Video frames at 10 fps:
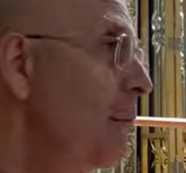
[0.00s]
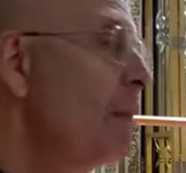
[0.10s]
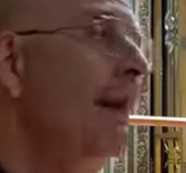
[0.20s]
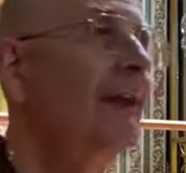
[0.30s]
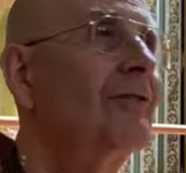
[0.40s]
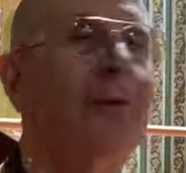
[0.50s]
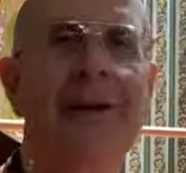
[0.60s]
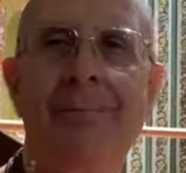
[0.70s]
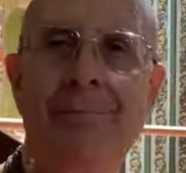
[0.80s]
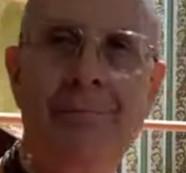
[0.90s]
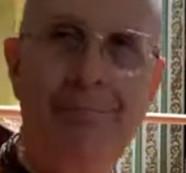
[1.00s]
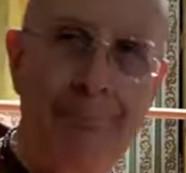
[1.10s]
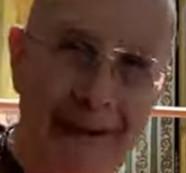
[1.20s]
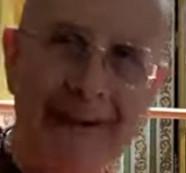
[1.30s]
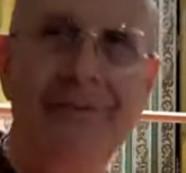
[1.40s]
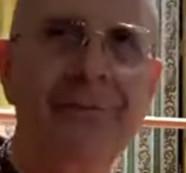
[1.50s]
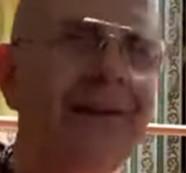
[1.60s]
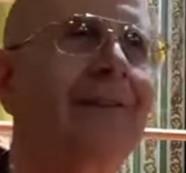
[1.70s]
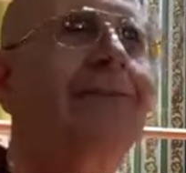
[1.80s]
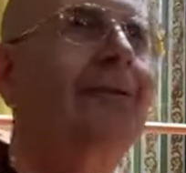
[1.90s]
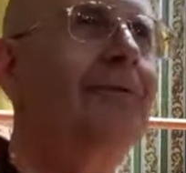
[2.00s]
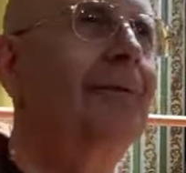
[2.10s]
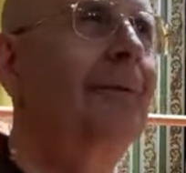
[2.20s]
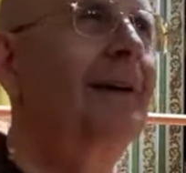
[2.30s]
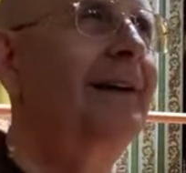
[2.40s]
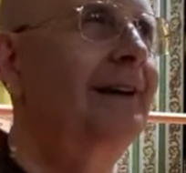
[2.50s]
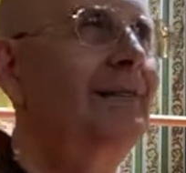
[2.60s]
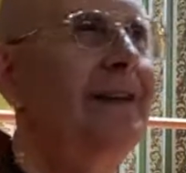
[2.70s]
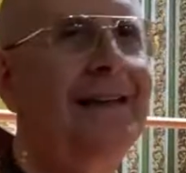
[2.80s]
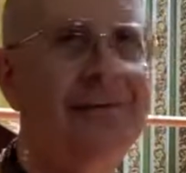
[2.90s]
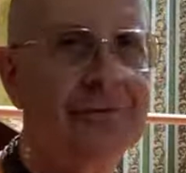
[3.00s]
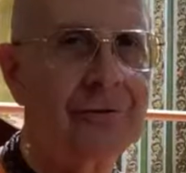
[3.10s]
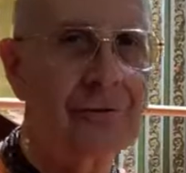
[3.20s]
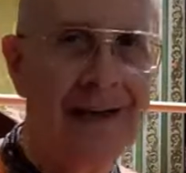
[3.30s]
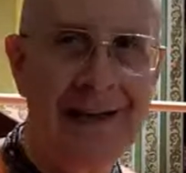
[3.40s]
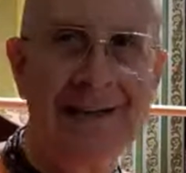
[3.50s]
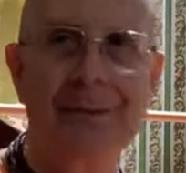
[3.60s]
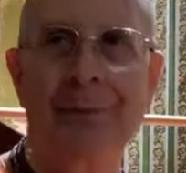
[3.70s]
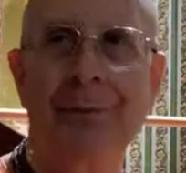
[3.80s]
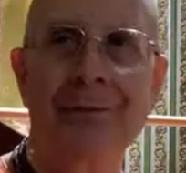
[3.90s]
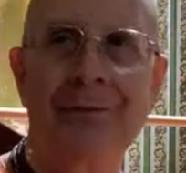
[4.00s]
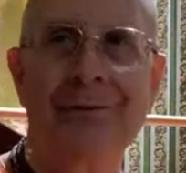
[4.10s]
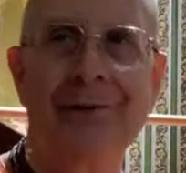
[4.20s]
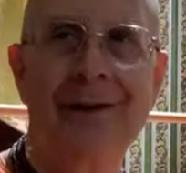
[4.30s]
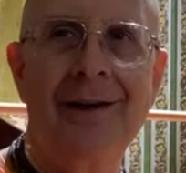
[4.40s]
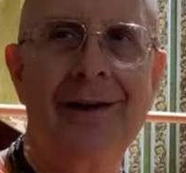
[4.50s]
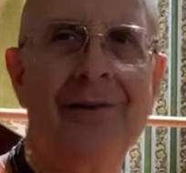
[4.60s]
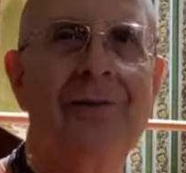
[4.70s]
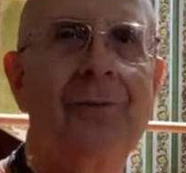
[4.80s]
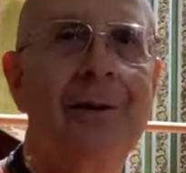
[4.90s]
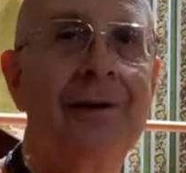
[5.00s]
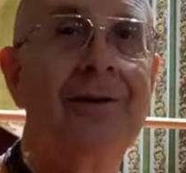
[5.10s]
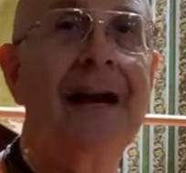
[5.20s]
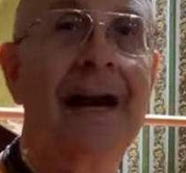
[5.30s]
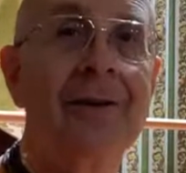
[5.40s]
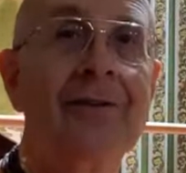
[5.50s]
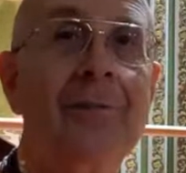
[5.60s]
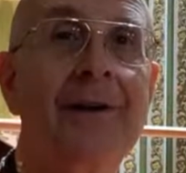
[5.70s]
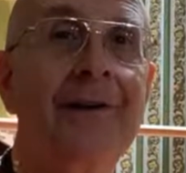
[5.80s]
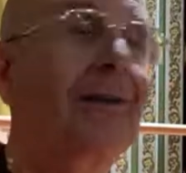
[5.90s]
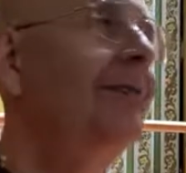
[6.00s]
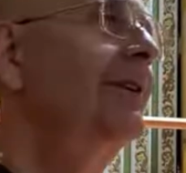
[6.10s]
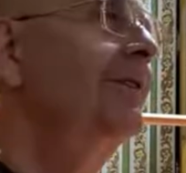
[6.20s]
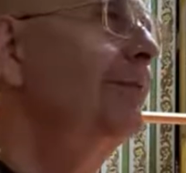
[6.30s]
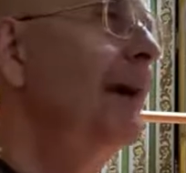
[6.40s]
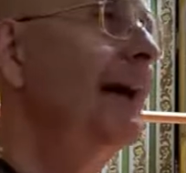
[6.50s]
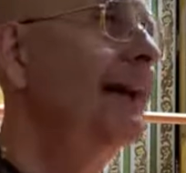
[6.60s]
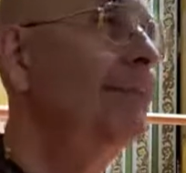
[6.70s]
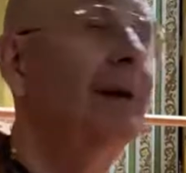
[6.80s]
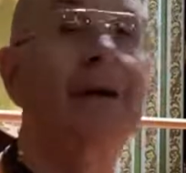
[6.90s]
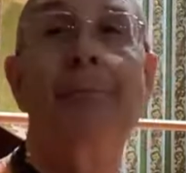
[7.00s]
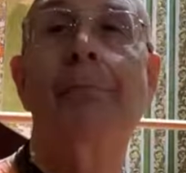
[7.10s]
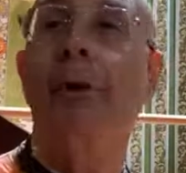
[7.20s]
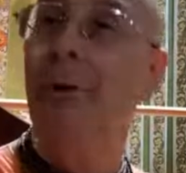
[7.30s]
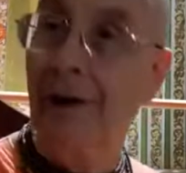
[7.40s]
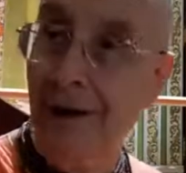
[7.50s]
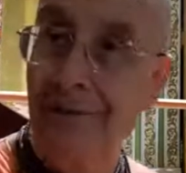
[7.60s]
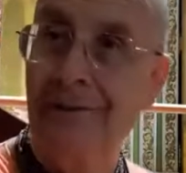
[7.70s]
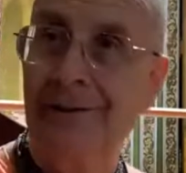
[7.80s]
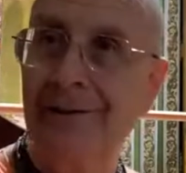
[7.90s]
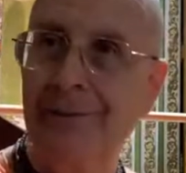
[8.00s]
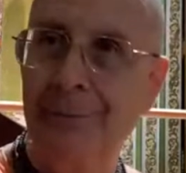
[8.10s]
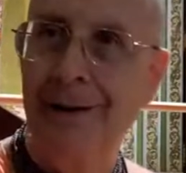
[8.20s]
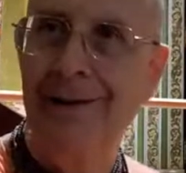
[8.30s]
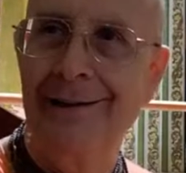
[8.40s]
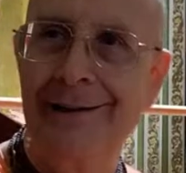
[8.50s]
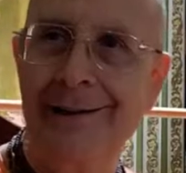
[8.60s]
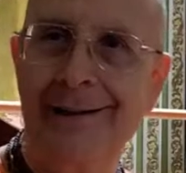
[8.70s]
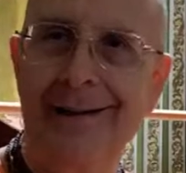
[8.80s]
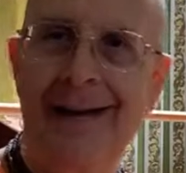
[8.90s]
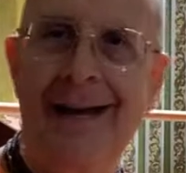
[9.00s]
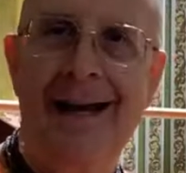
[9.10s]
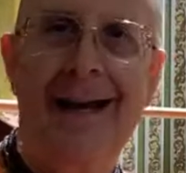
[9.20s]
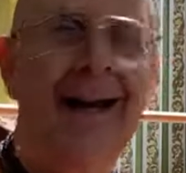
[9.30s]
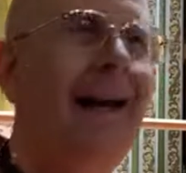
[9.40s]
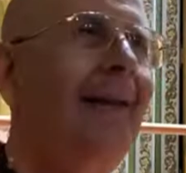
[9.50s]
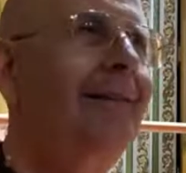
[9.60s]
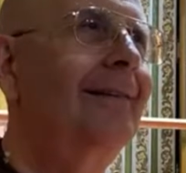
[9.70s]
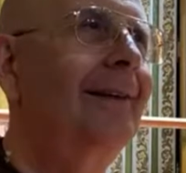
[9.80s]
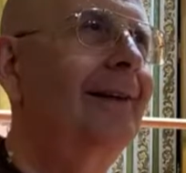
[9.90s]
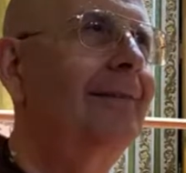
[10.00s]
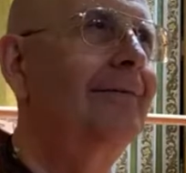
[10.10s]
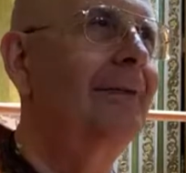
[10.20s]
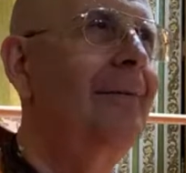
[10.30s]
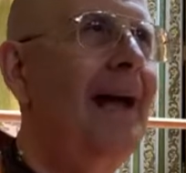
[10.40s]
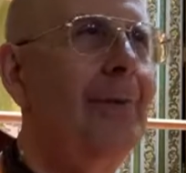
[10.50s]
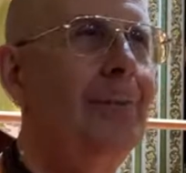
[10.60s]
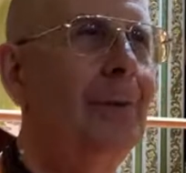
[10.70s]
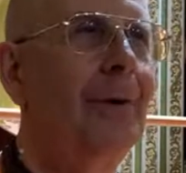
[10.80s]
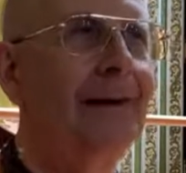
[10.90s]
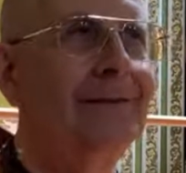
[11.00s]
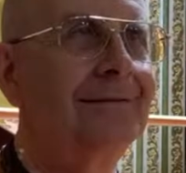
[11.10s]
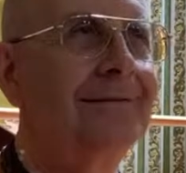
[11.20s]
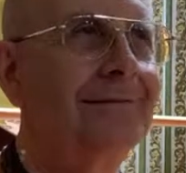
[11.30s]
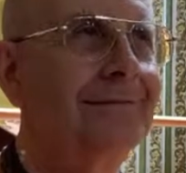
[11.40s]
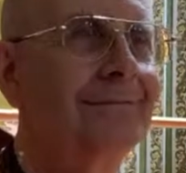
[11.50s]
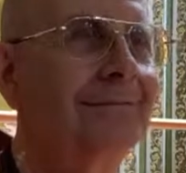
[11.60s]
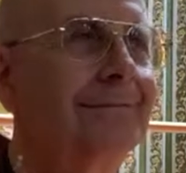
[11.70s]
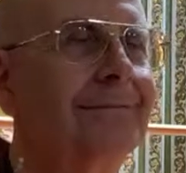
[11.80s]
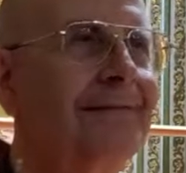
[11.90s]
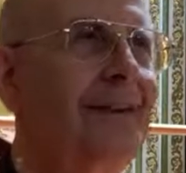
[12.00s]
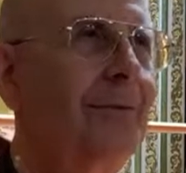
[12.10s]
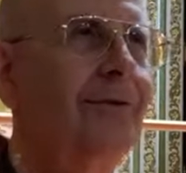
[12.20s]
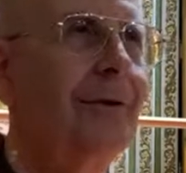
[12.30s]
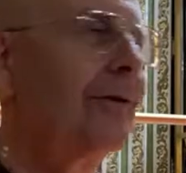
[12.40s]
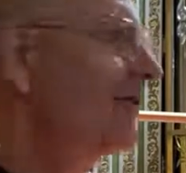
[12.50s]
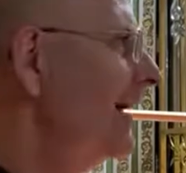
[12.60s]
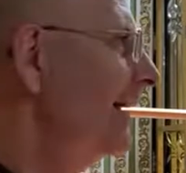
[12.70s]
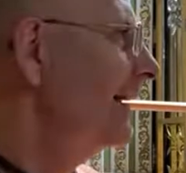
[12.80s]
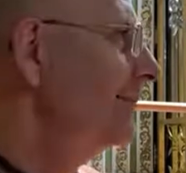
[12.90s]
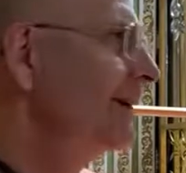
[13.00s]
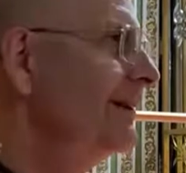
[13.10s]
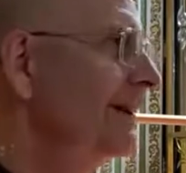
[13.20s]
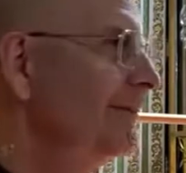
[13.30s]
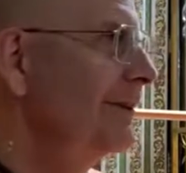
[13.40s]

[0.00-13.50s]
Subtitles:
So he begged forgiveness from Mandavya, and he tried to pull the spear out of Mandavya's body, but it broke off in his body. And from that point, he was known as Ani Mandavya,